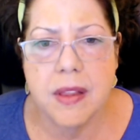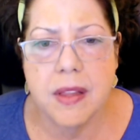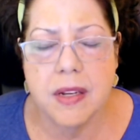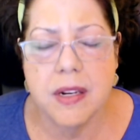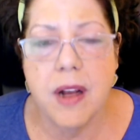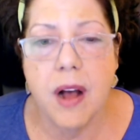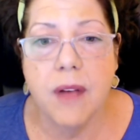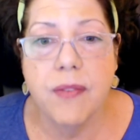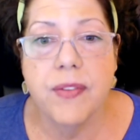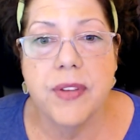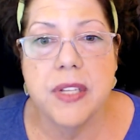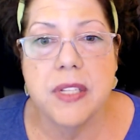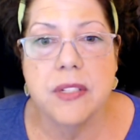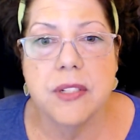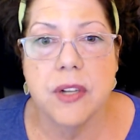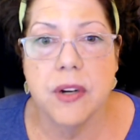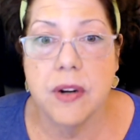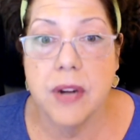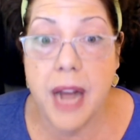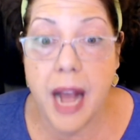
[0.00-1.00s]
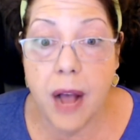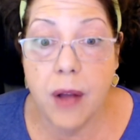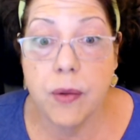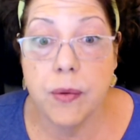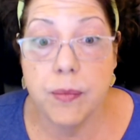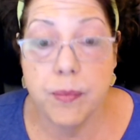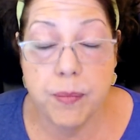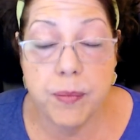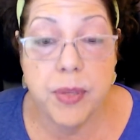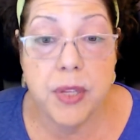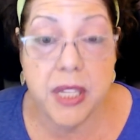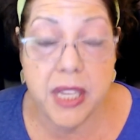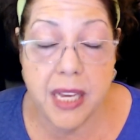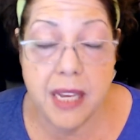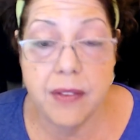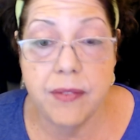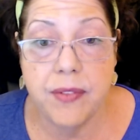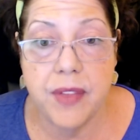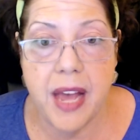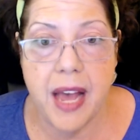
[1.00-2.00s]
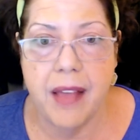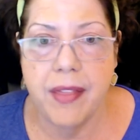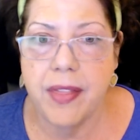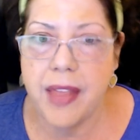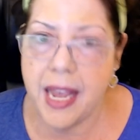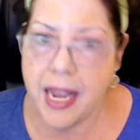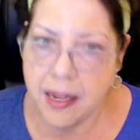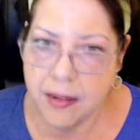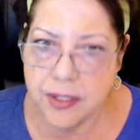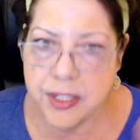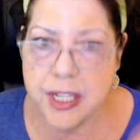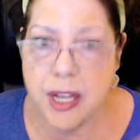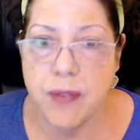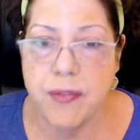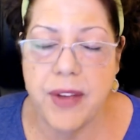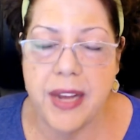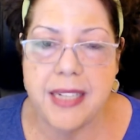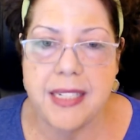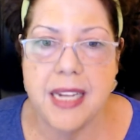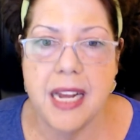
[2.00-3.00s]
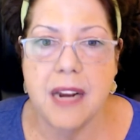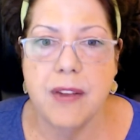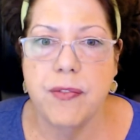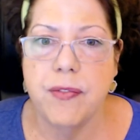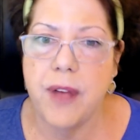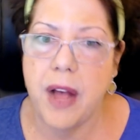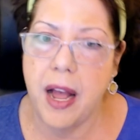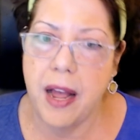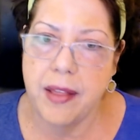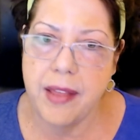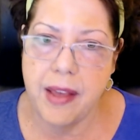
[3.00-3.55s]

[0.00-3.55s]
dolphins are now believed that they self-identify.